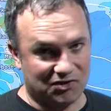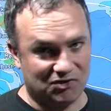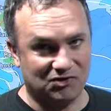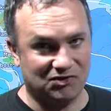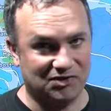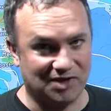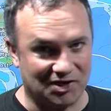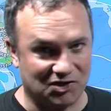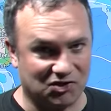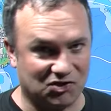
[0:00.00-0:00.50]

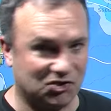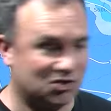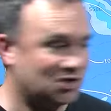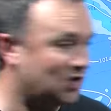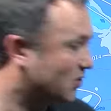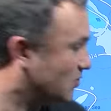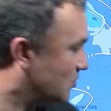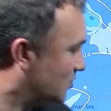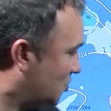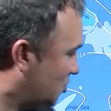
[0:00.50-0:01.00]
is our
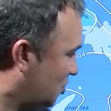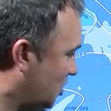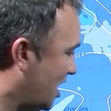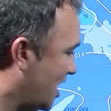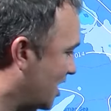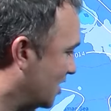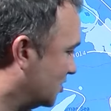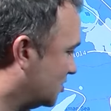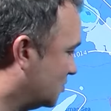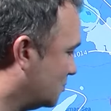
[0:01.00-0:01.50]
snow
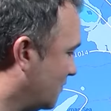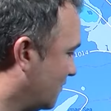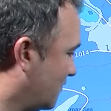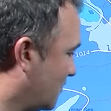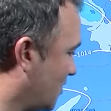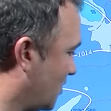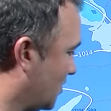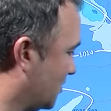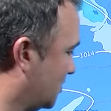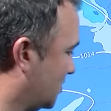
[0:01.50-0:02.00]
chance. We've
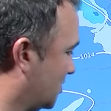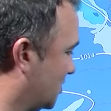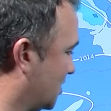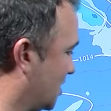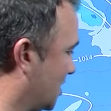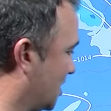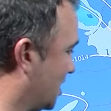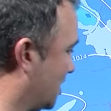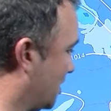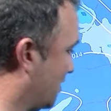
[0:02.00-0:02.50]
got
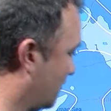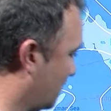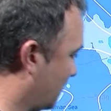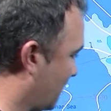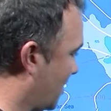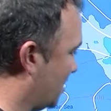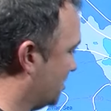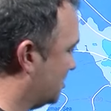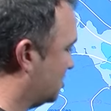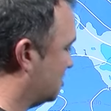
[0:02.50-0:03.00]
a
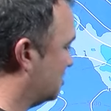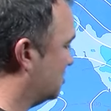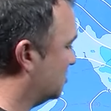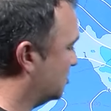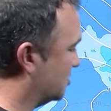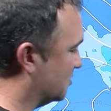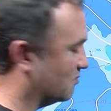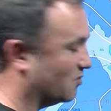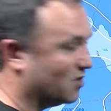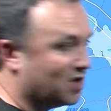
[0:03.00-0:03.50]
front,
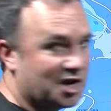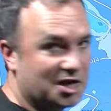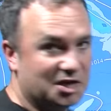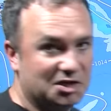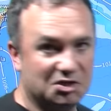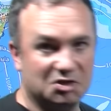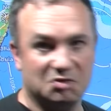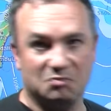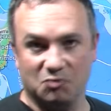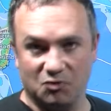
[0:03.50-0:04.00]
some
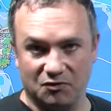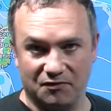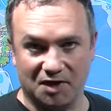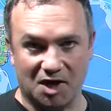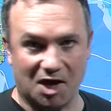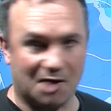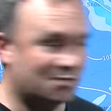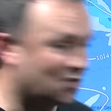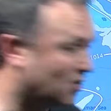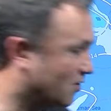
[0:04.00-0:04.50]
rain
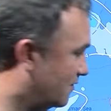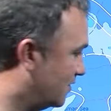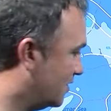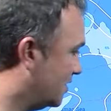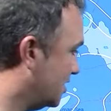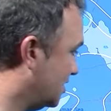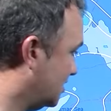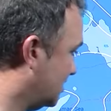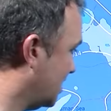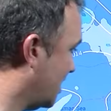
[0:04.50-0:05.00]
moving up over
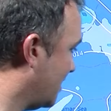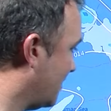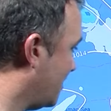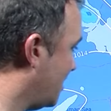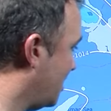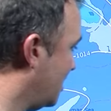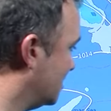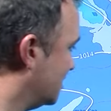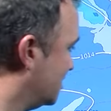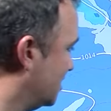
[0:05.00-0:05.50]
the South
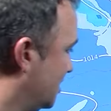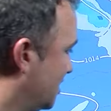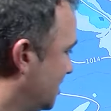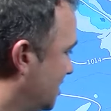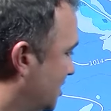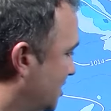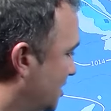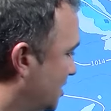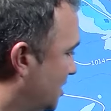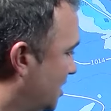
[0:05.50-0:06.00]
Island.
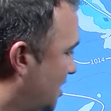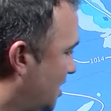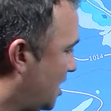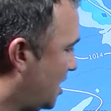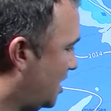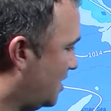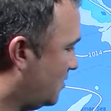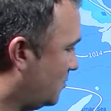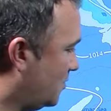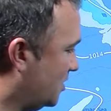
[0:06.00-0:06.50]

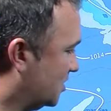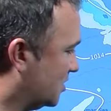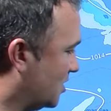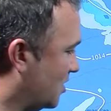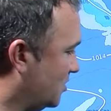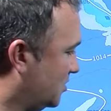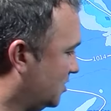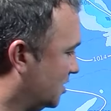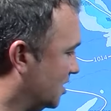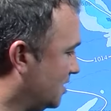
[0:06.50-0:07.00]
The west
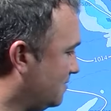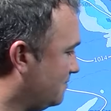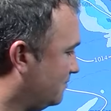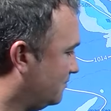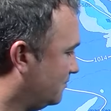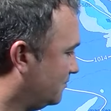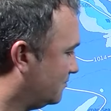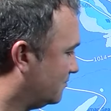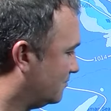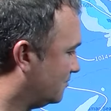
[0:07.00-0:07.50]
coast here,
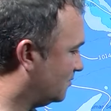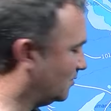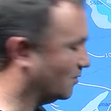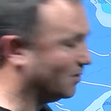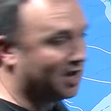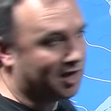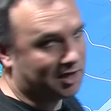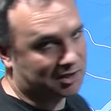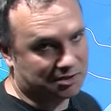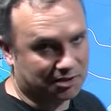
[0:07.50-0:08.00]

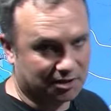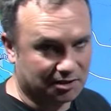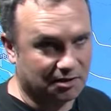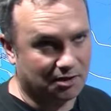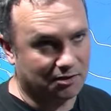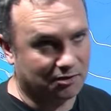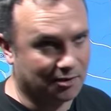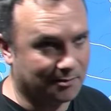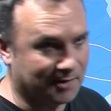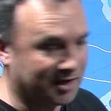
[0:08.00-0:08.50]
actually
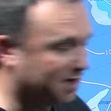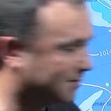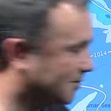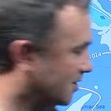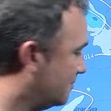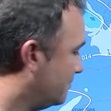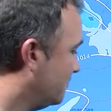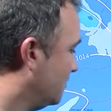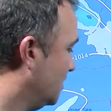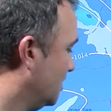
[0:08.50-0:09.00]
I'll go back a
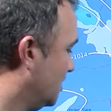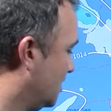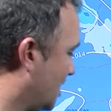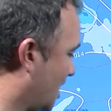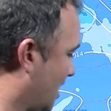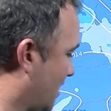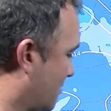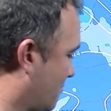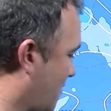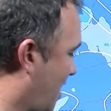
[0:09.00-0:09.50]
bit.
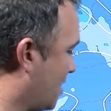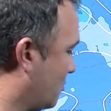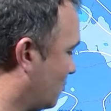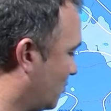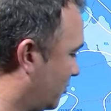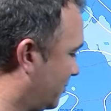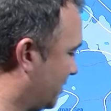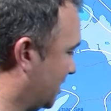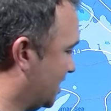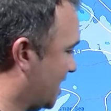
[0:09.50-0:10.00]
The rain
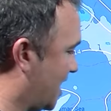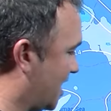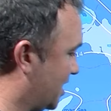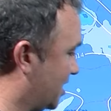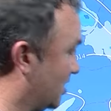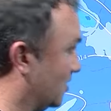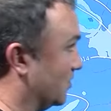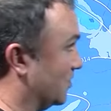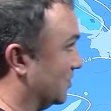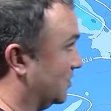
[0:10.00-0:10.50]
will be down
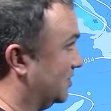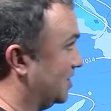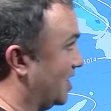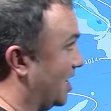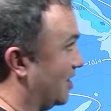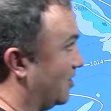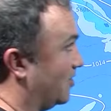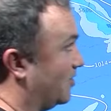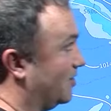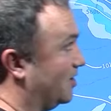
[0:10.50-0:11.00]
here in the
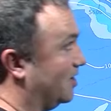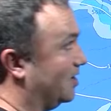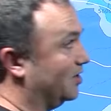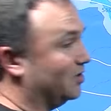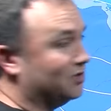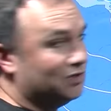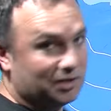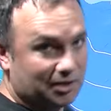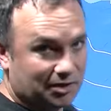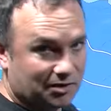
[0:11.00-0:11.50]
south
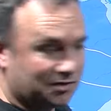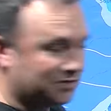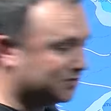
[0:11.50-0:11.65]
earlier on